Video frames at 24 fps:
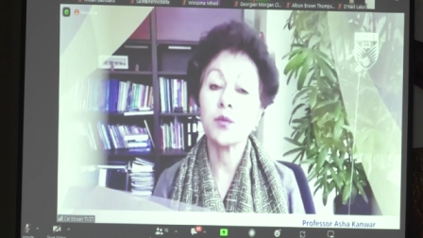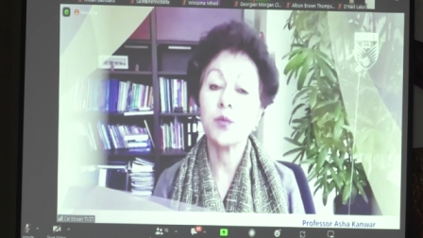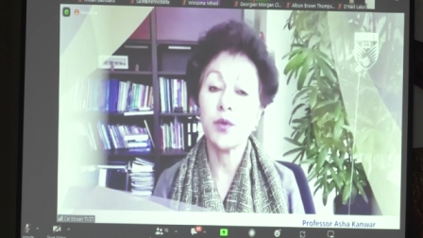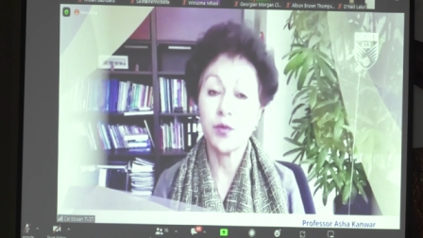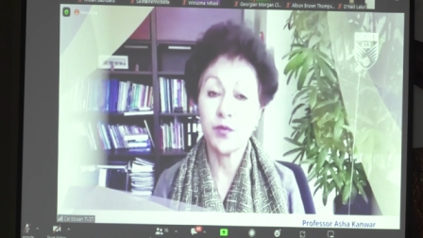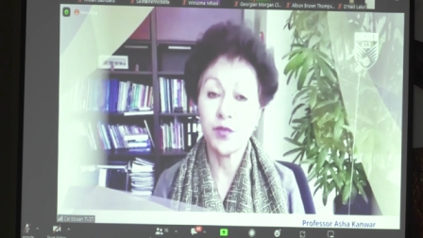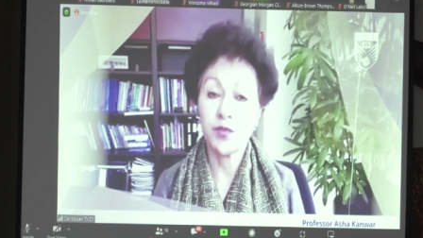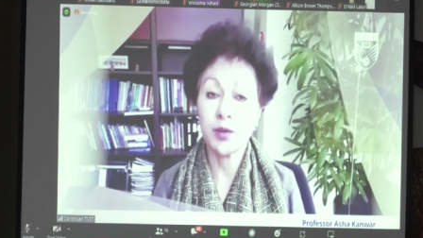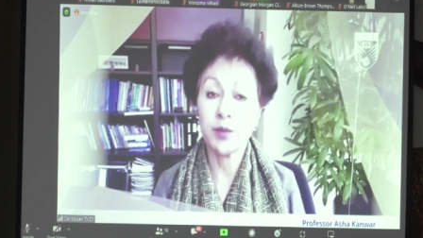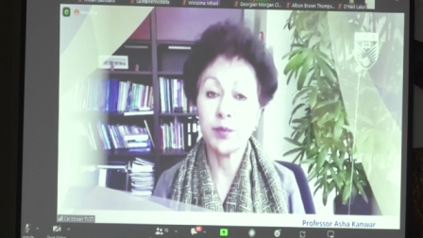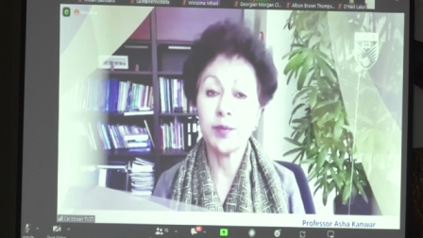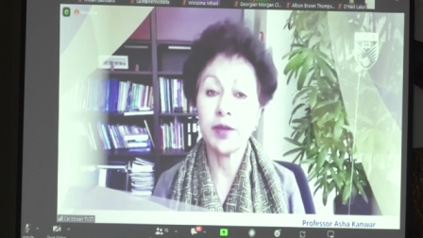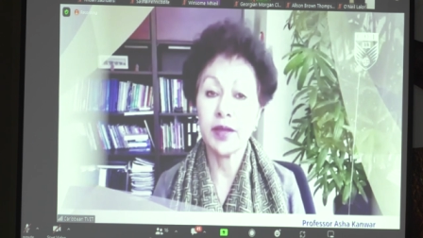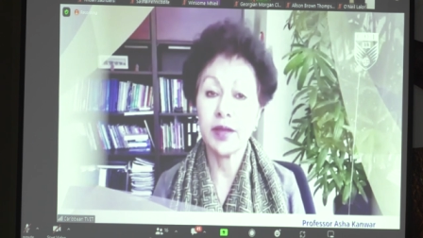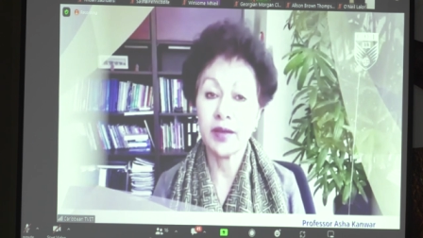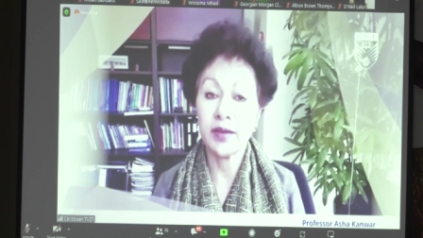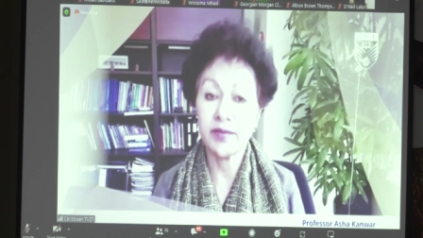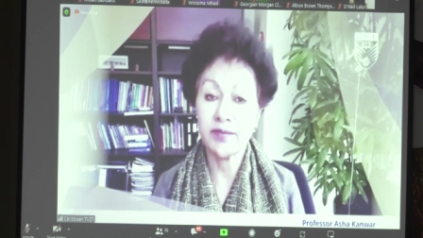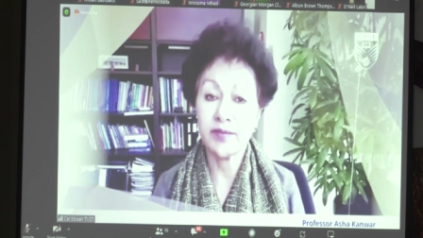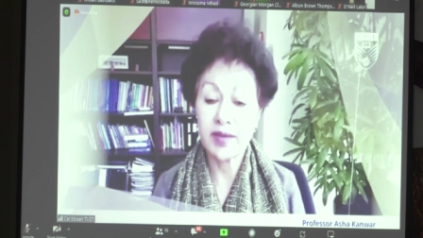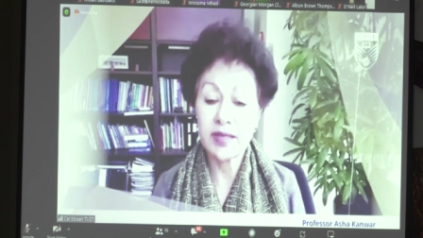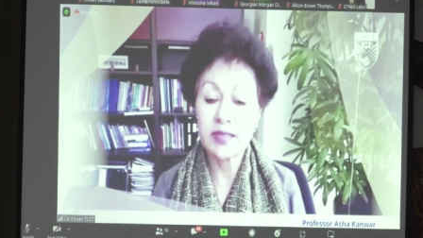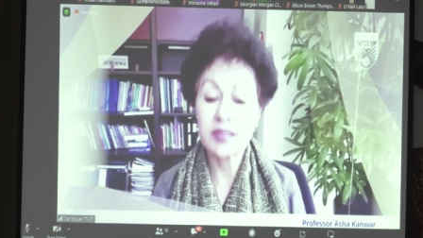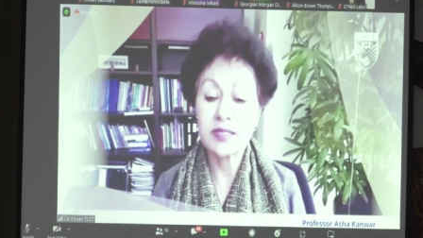we will be
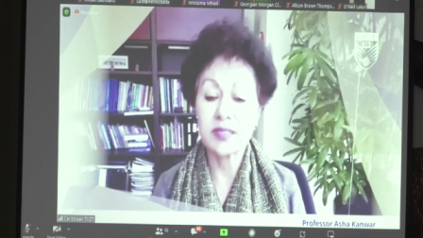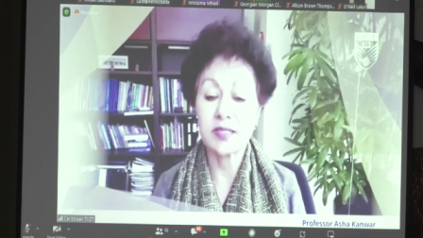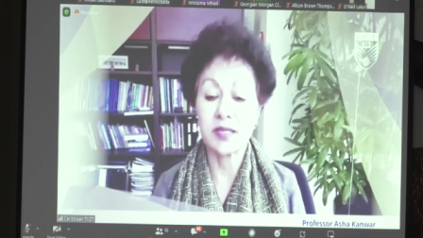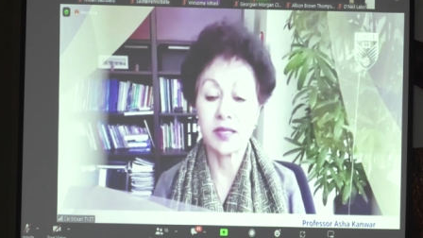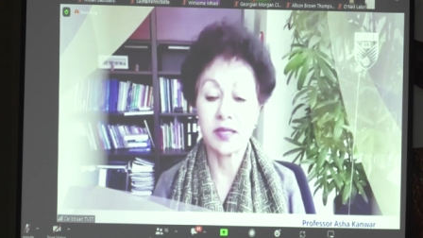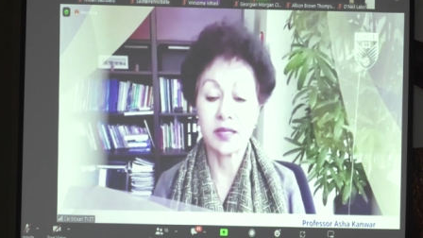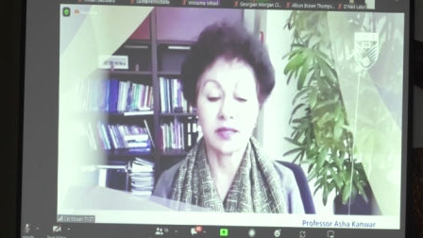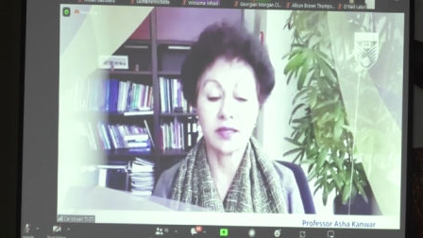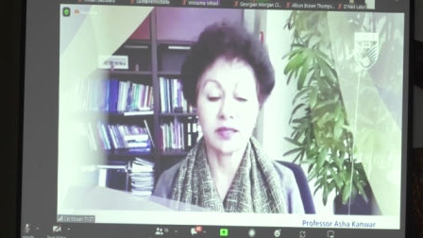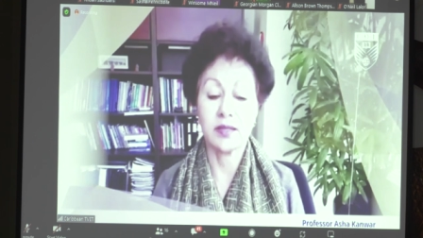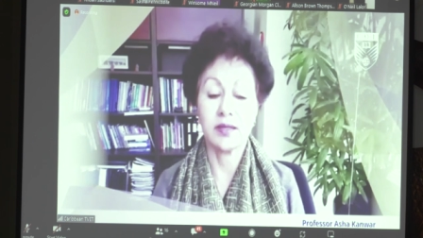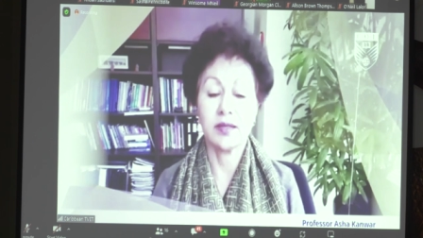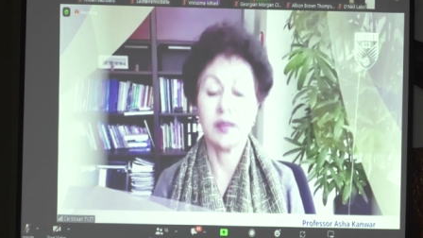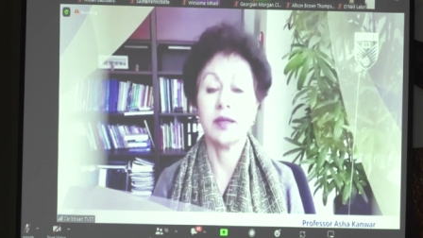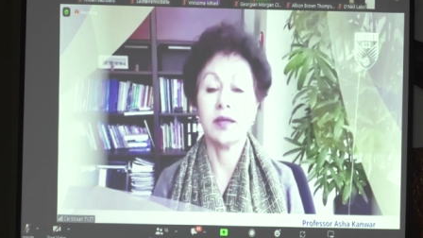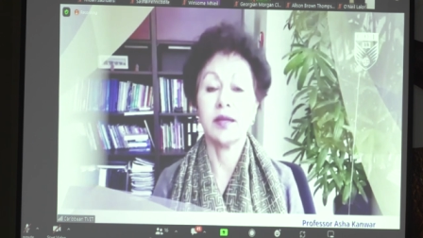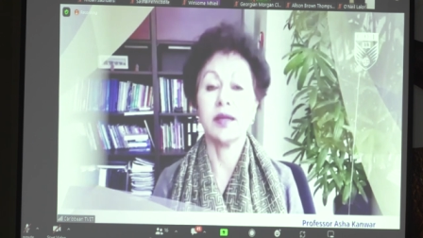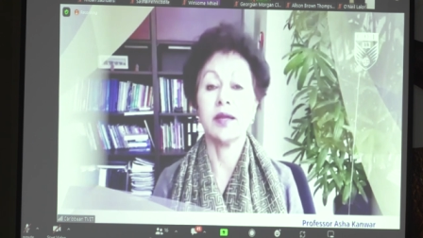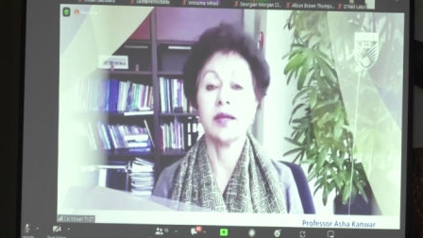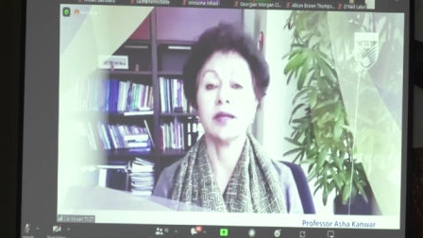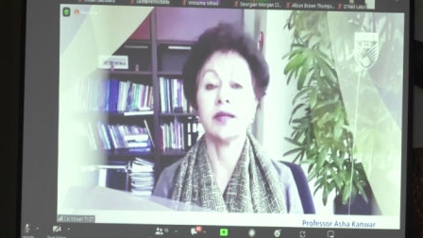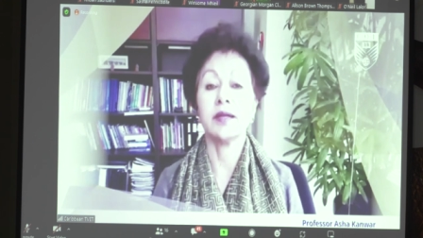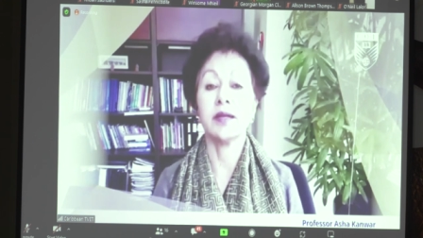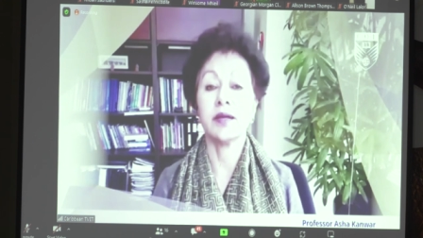investing
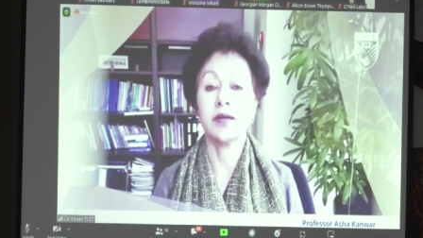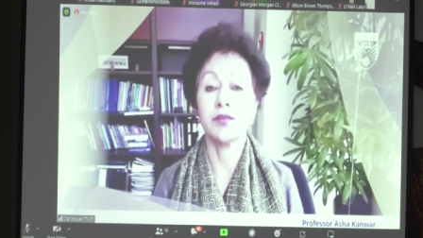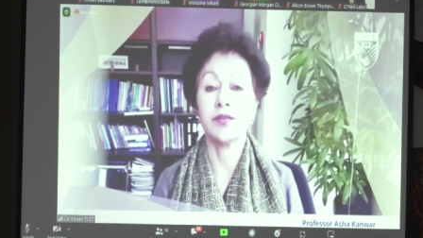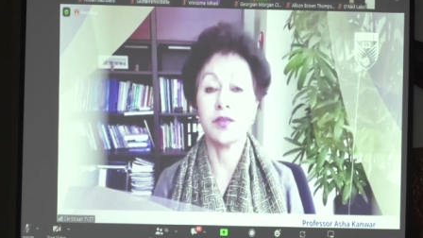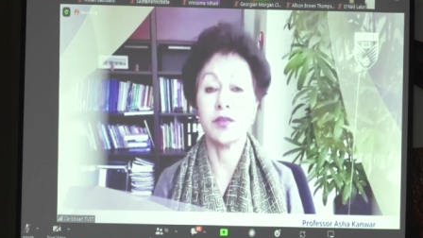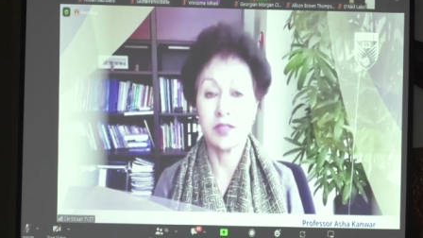in